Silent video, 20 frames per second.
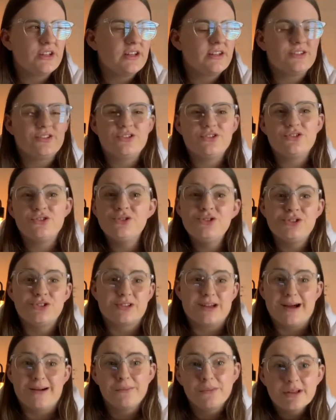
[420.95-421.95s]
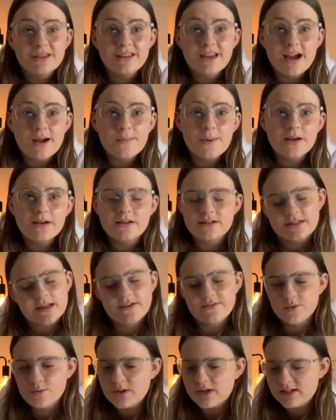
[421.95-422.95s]
should just come with the iPad because
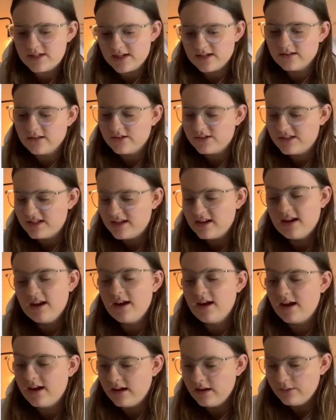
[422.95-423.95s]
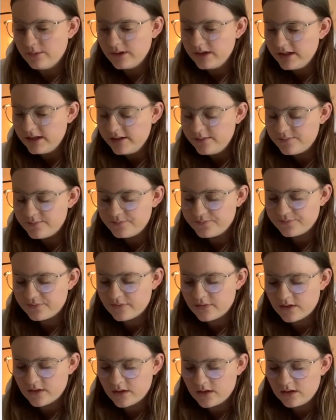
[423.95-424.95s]
everybody downloads it anyway,
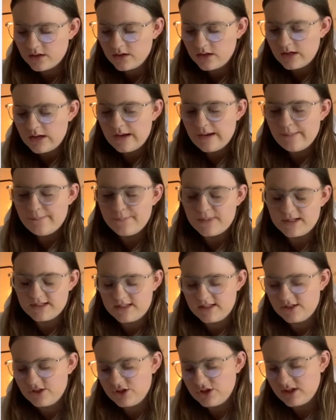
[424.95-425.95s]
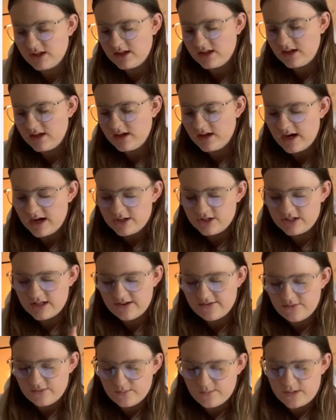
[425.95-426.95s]
but essentially I just
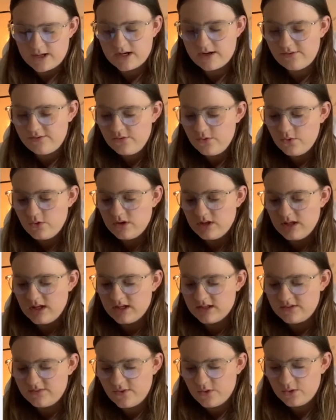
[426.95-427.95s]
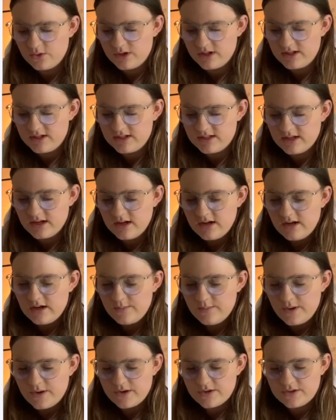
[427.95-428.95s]
have my 4 class folders.
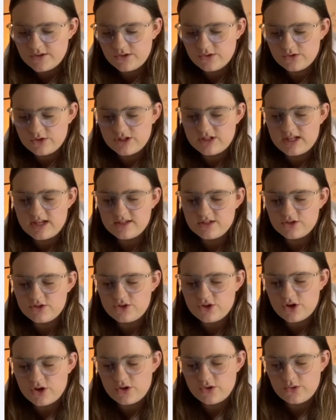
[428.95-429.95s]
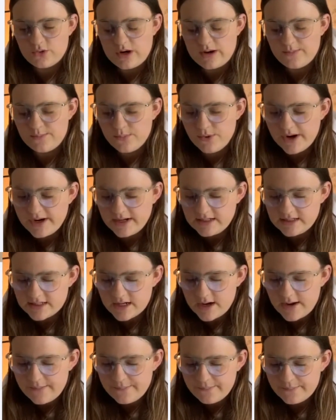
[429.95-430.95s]
Personal just has a journal and brain
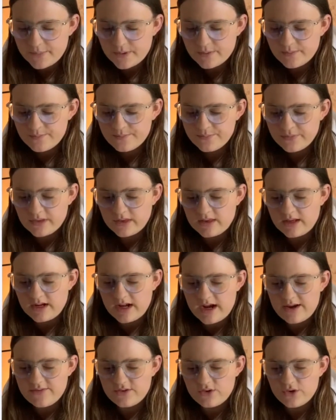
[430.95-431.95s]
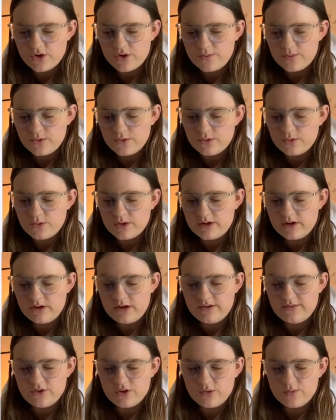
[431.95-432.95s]
dump. Then I have a notebook. Well, I don't
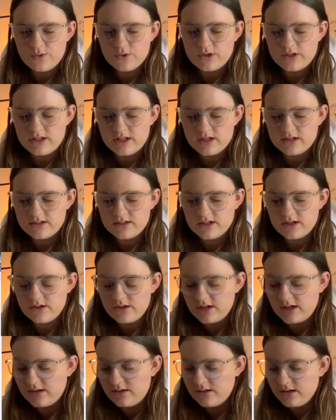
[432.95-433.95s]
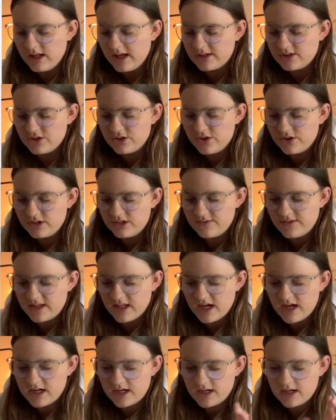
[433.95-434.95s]
have a notebook in there because I don't need lecture notes for
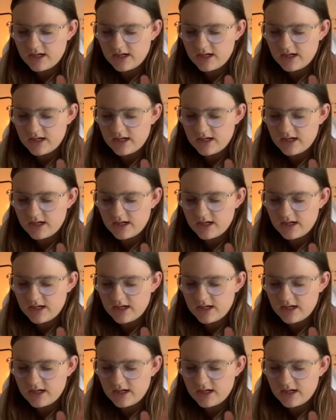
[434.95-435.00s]
that.